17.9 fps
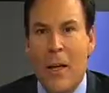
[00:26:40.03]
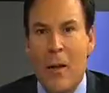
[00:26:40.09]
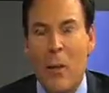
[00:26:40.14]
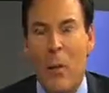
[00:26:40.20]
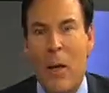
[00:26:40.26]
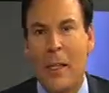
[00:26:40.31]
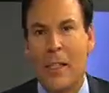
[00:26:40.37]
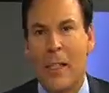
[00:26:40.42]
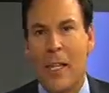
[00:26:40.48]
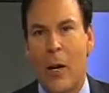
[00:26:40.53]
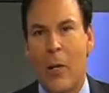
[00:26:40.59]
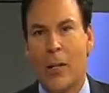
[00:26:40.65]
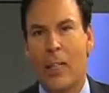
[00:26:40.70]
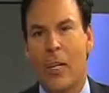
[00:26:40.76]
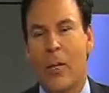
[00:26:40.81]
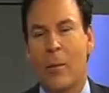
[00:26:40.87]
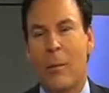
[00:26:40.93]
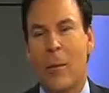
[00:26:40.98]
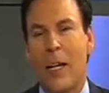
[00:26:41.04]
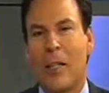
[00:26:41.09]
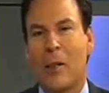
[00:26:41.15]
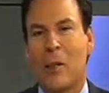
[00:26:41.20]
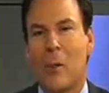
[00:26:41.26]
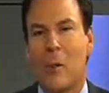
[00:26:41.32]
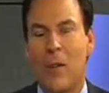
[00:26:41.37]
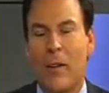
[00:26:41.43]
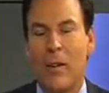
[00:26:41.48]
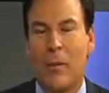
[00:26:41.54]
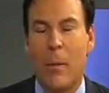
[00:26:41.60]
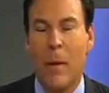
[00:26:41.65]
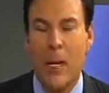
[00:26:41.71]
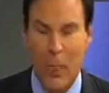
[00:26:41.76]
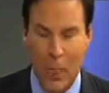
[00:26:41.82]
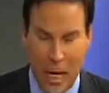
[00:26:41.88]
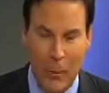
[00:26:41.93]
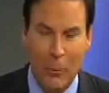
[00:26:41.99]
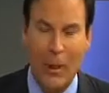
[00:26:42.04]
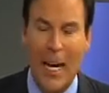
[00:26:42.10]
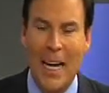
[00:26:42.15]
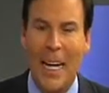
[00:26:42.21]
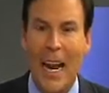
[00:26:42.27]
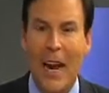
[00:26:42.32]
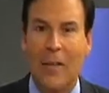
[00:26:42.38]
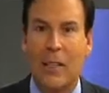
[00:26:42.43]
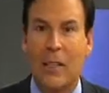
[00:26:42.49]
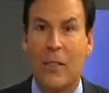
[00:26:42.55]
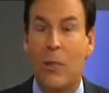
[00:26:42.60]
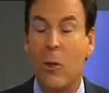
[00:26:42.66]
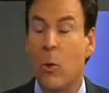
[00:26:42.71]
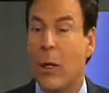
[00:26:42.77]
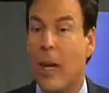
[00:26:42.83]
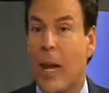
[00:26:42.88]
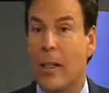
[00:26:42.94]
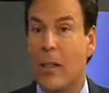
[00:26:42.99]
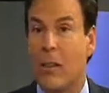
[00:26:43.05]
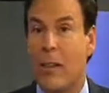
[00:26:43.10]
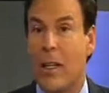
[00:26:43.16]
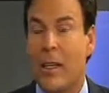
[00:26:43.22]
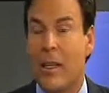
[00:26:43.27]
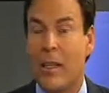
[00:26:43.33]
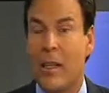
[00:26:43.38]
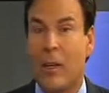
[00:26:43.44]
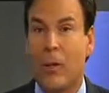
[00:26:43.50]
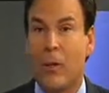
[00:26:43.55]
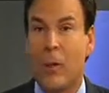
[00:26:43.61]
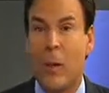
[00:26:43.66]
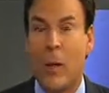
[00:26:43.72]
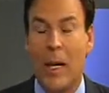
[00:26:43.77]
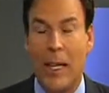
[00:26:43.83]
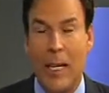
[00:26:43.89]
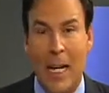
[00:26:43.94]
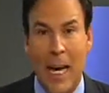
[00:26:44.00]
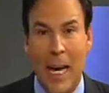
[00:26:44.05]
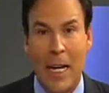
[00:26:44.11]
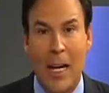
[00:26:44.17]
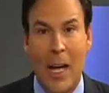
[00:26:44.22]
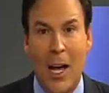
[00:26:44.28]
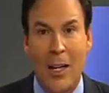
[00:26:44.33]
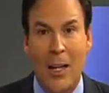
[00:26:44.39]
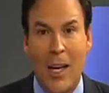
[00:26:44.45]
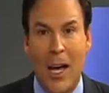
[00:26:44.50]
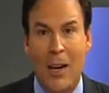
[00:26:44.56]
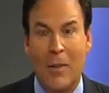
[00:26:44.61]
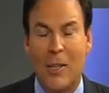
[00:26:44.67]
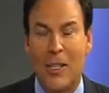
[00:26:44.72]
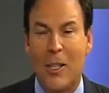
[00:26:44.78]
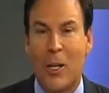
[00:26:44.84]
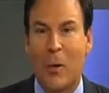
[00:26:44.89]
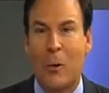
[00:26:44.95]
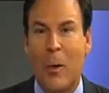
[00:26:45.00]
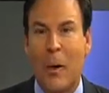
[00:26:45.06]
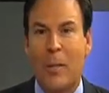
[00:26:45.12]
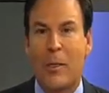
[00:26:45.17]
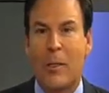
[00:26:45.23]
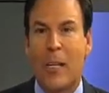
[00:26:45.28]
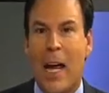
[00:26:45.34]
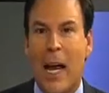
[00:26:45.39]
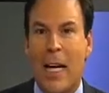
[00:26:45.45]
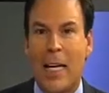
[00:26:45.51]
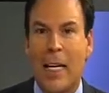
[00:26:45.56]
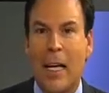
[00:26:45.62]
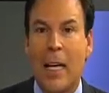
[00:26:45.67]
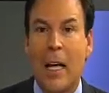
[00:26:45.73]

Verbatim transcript: The Wellness Hour, the leader of medical news and information. I'm Randy Alvarez. If you would like to see this interview again online, visit our website,